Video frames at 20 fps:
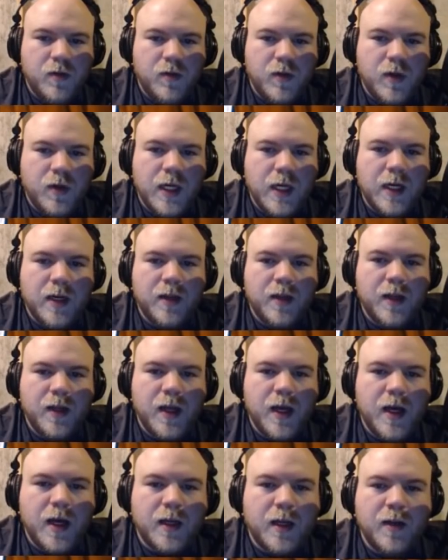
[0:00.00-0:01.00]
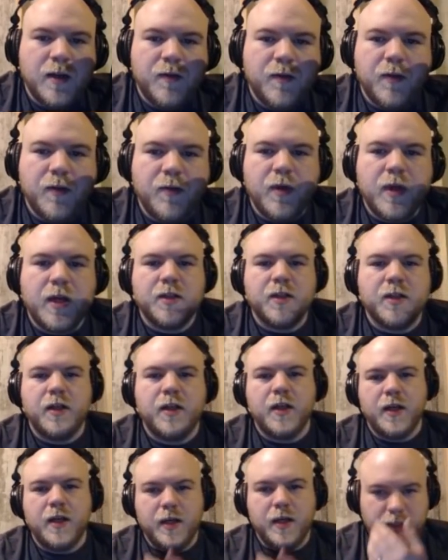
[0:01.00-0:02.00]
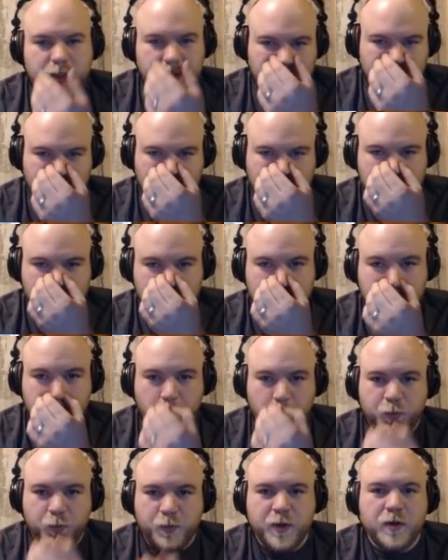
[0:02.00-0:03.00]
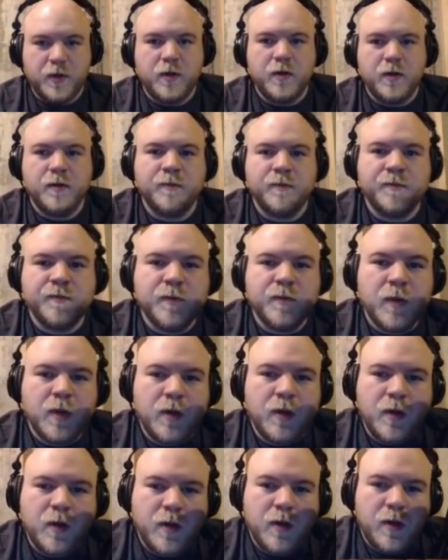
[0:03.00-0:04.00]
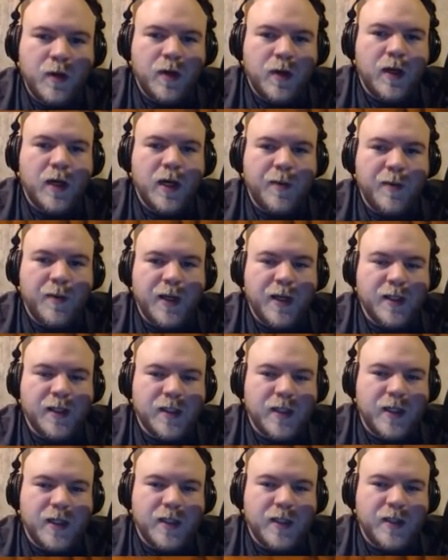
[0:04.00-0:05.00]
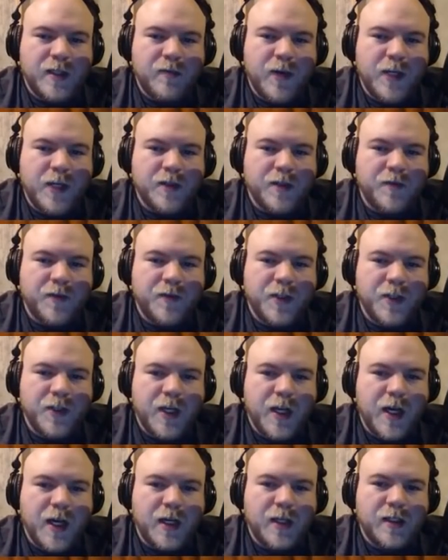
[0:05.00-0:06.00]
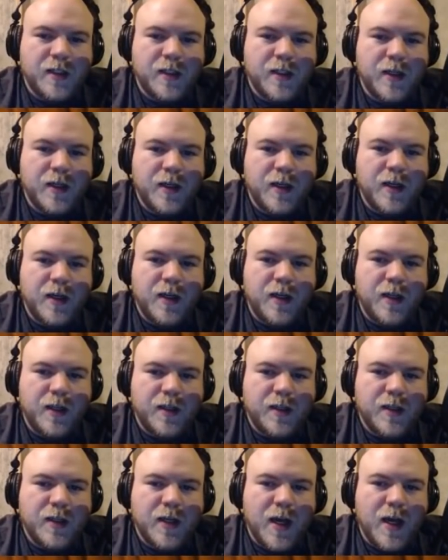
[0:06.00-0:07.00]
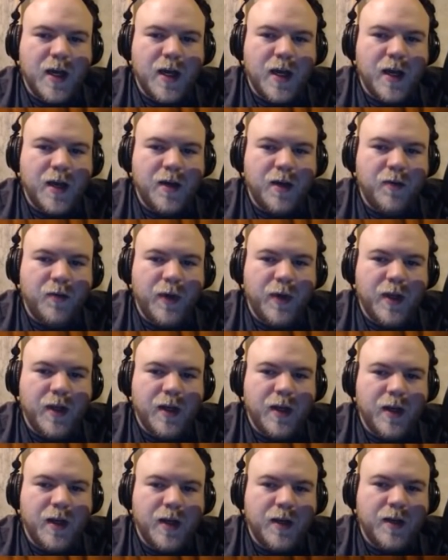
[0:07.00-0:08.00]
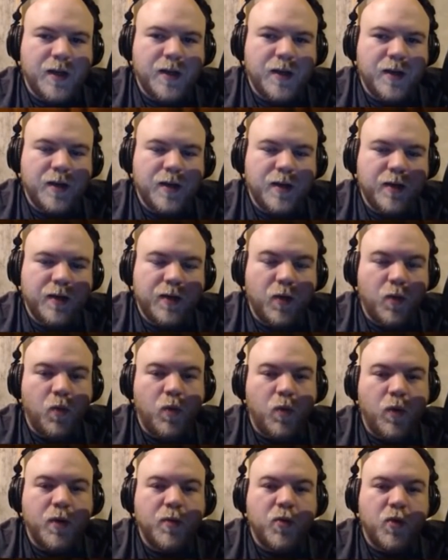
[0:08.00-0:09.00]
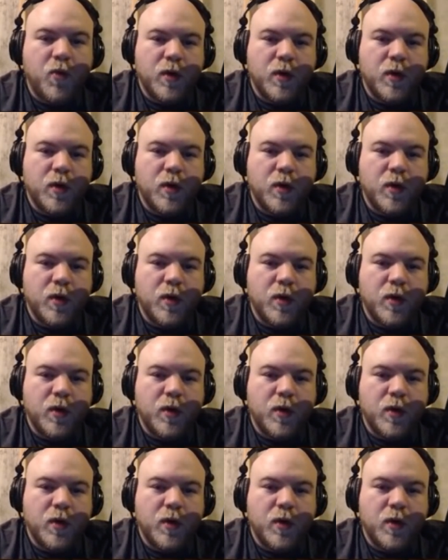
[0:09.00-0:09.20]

knock out the active, and we'll actually hit the Hoopa, because then it's in range of the GX. This guy we can hit one more